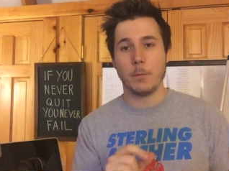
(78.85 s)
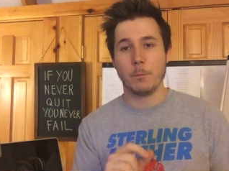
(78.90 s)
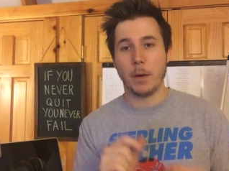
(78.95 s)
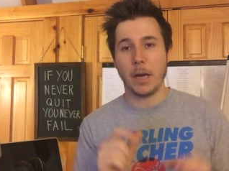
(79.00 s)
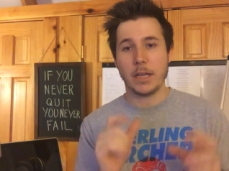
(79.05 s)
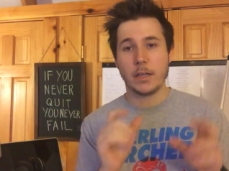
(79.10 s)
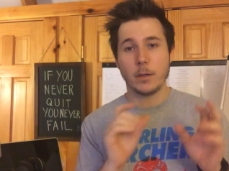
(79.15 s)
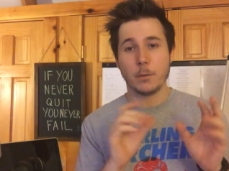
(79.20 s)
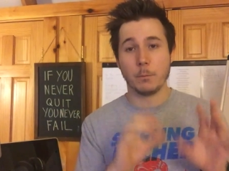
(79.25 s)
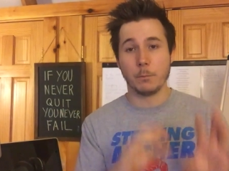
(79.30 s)

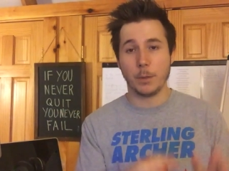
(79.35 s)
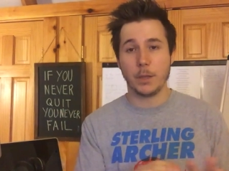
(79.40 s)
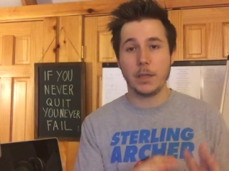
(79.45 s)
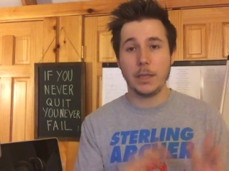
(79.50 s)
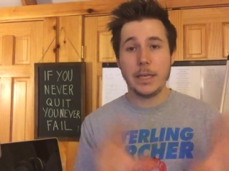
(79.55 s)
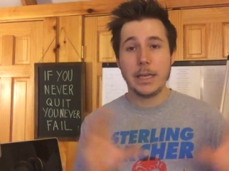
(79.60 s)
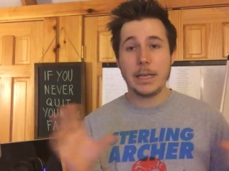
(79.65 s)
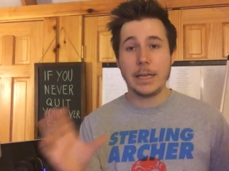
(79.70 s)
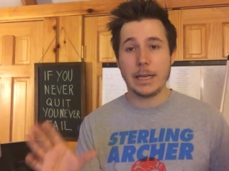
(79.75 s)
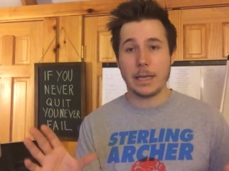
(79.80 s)
By
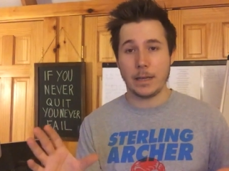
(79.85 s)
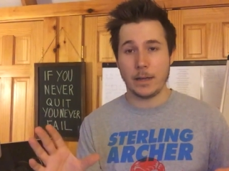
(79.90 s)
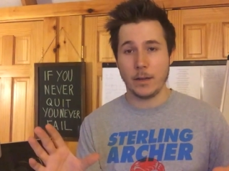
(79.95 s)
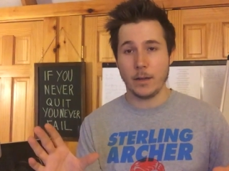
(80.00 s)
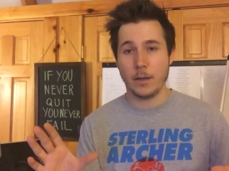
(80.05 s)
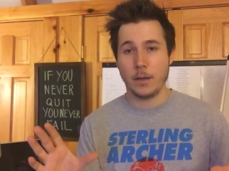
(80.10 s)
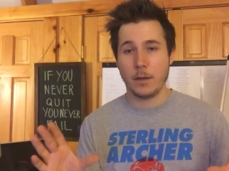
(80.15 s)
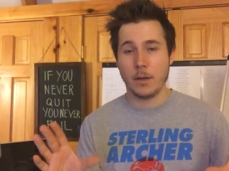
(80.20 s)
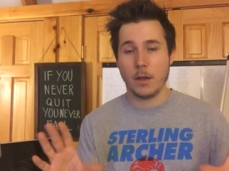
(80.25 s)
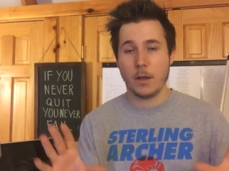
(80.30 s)

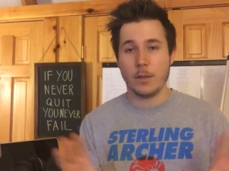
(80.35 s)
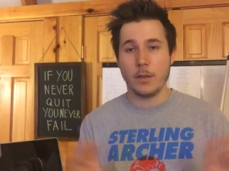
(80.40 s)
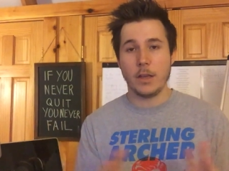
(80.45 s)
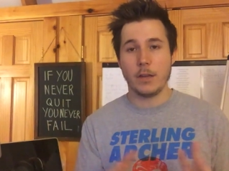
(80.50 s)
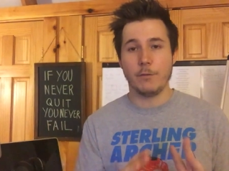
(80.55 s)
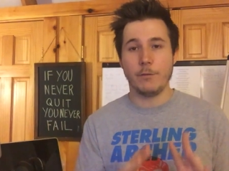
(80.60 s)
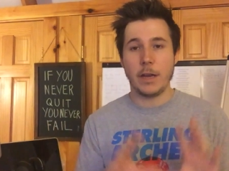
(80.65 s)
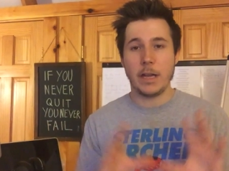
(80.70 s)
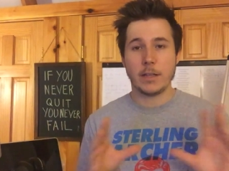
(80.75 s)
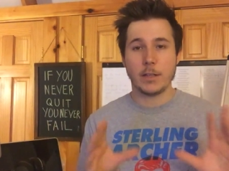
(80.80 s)
completing
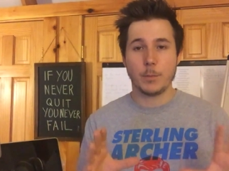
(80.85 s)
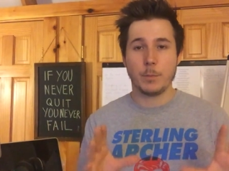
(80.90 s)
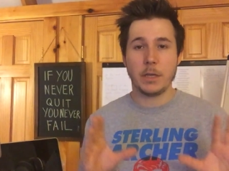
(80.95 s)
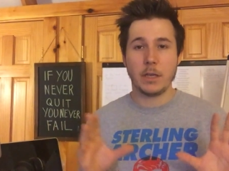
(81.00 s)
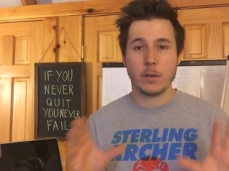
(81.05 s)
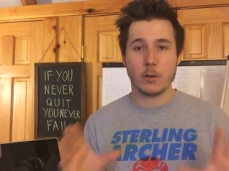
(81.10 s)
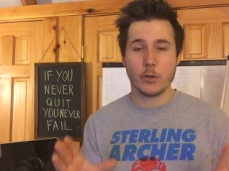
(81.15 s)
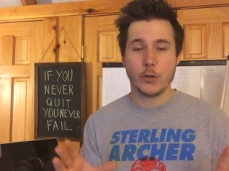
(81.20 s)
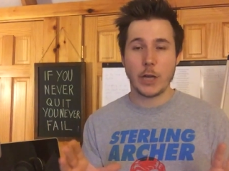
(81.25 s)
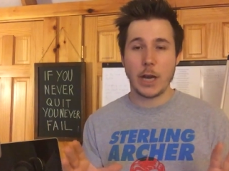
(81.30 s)
the Advanced
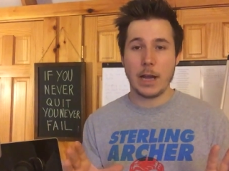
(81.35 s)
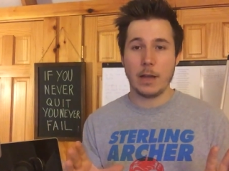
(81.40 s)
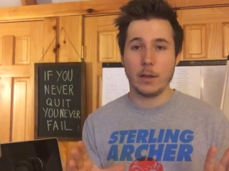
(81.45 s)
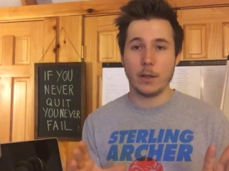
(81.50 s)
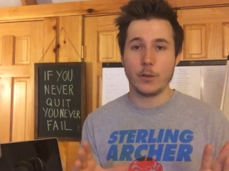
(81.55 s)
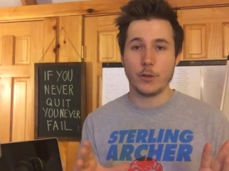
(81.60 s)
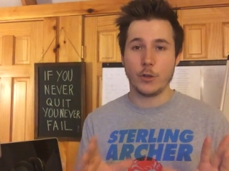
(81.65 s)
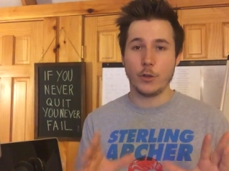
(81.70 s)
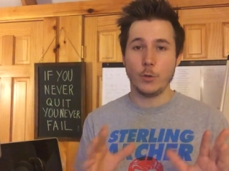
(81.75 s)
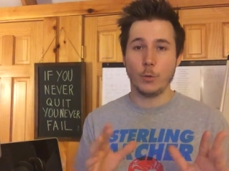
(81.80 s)
Beginner
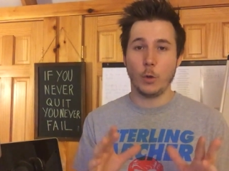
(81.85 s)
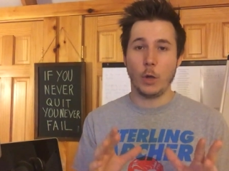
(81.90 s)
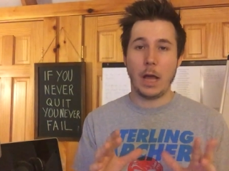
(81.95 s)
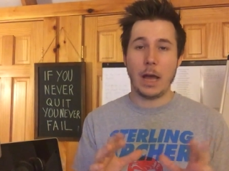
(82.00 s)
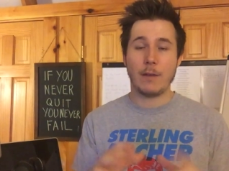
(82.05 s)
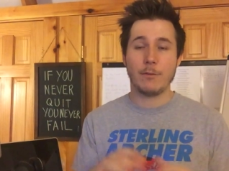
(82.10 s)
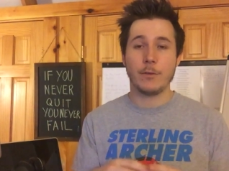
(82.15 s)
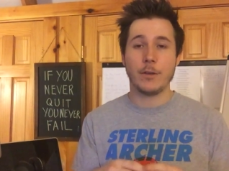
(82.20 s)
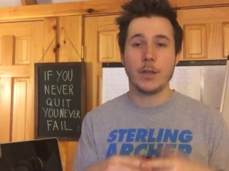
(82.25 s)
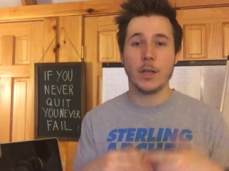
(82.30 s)
Challenge, you will
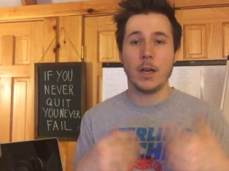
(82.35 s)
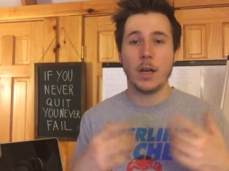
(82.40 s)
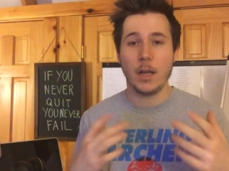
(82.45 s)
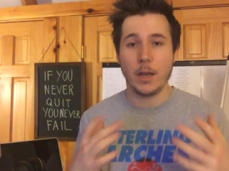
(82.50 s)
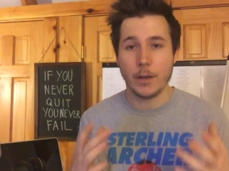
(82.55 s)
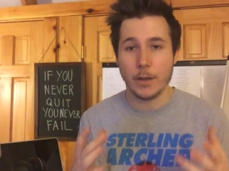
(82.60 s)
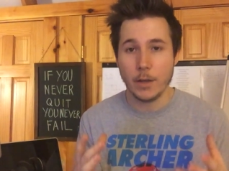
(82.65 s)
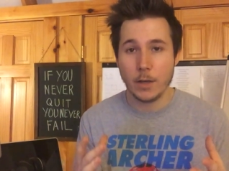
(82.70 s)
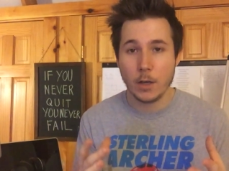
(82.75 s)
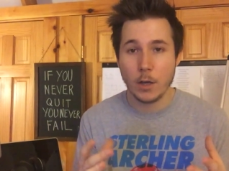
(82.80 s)
have
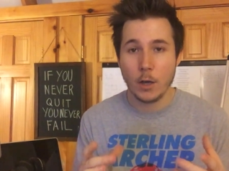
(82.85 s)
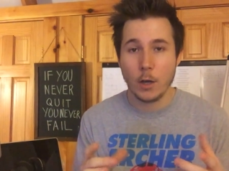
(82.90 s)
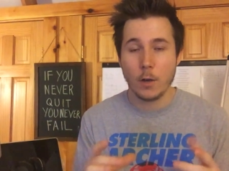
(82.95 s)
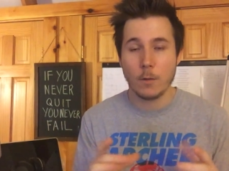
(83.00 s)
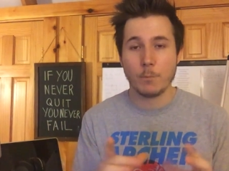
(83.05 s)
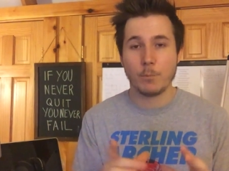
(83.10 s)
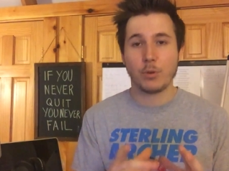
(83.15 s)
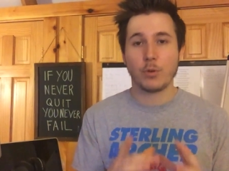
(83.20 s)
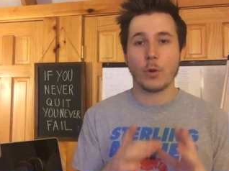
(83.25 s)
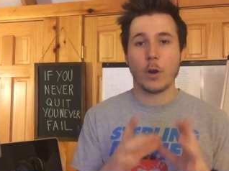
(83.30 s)
done
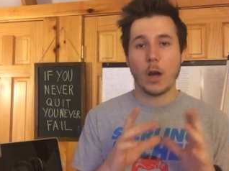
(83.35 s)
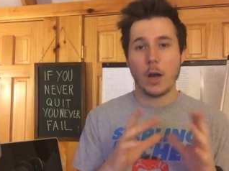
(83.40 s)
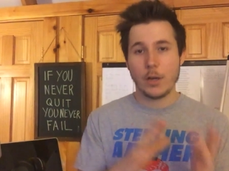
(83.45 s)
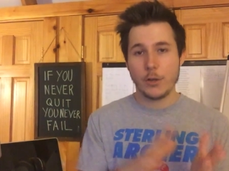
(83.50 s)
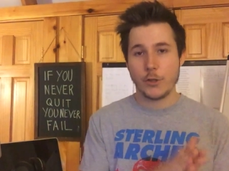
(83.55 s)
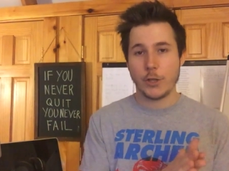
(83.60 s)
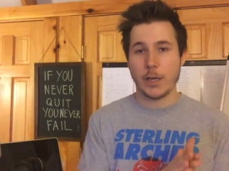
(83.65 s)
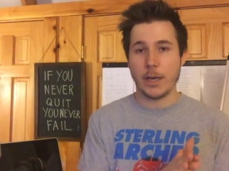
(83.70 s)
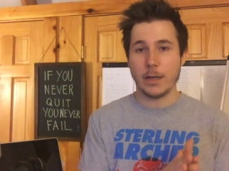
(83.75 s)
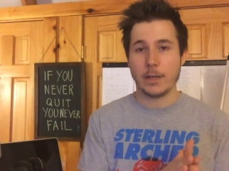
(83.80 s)

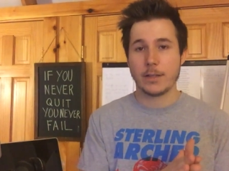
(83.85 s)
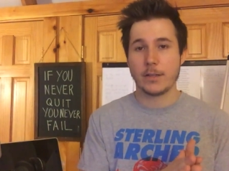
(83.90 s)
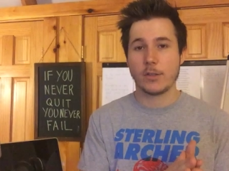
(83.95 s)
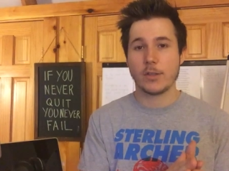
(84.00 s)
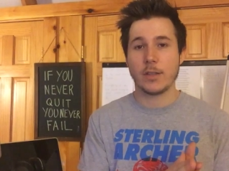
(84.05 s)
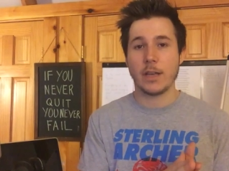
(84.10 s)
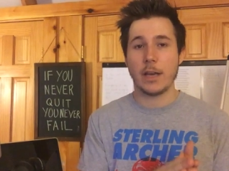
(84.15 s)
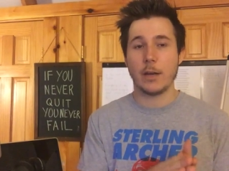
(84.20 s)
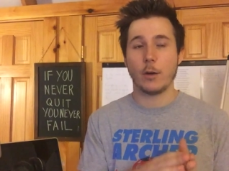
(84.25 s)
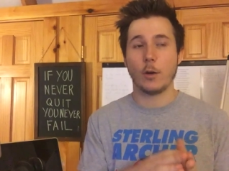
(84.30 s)

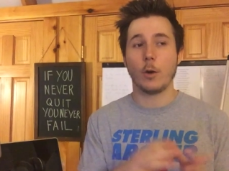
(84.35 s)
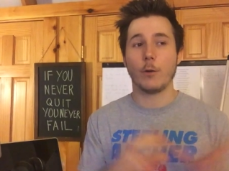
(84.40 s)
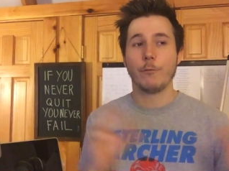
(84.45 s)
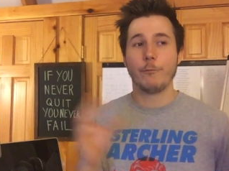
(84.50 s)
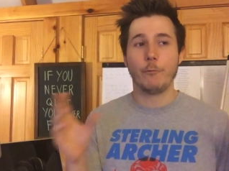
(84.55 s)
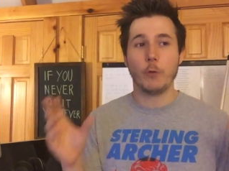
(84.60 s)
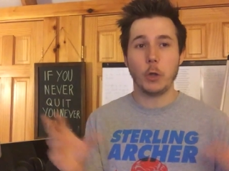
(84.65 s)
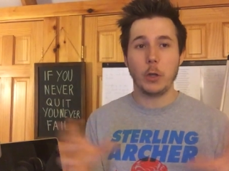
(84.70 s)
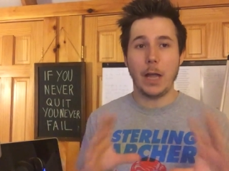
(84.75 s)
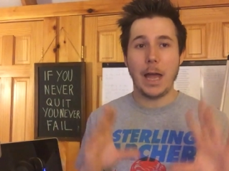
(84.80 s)
projects that are
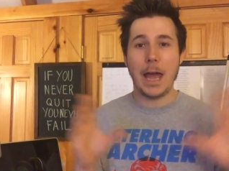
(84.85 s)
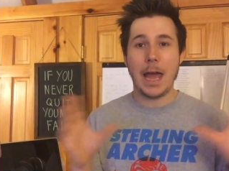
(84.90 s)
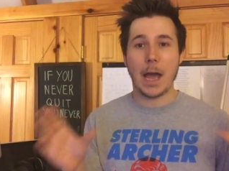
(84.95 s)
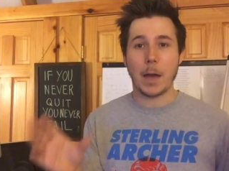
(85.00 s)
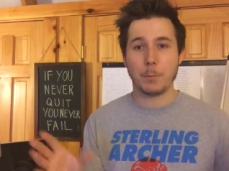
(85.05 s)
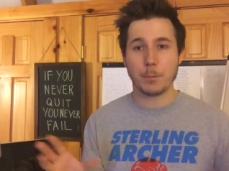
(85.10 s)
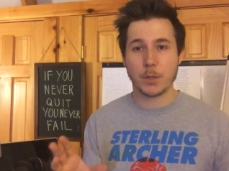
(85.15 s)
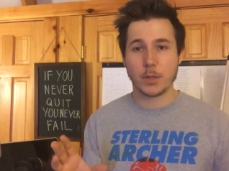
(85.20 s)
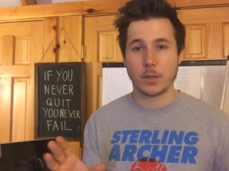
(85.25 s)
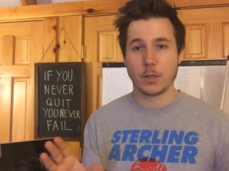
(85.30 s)
full
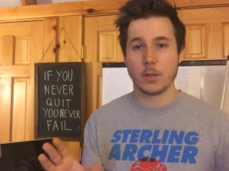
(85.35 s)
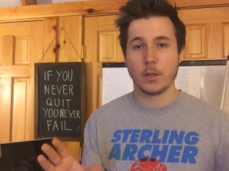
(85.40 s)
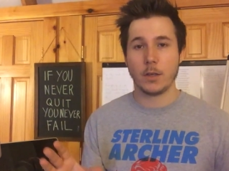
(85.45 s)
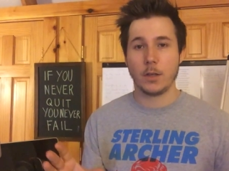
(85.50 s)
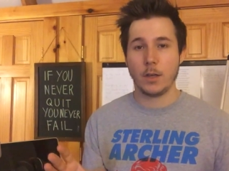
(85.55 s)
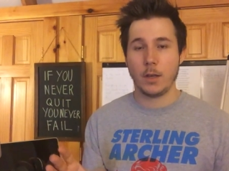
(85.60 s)
apps.